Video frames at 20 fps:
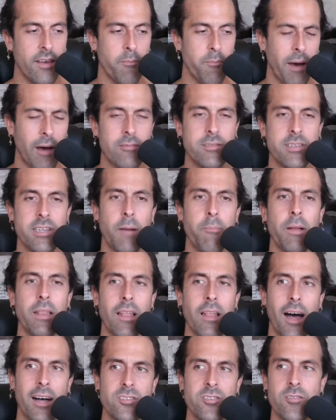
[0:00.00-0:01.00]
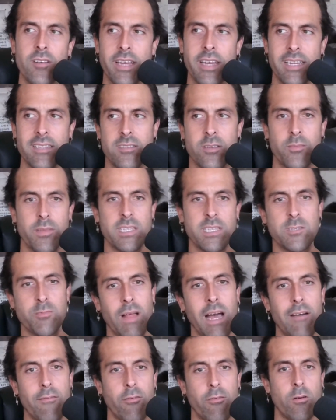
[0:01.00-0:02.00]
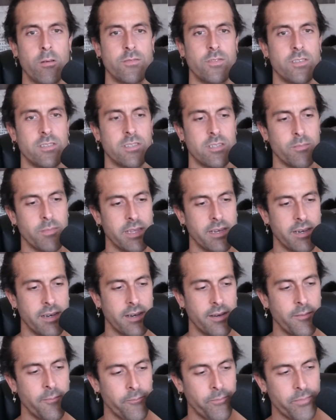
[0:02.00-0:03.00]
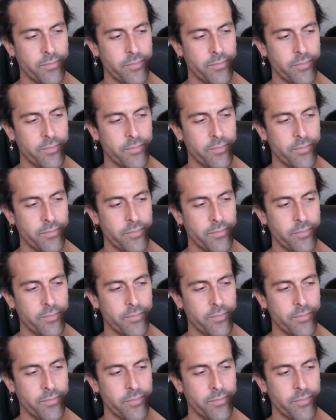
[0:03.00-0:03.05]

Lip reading: mounting up a lawsuit against some of these platforms for some of the,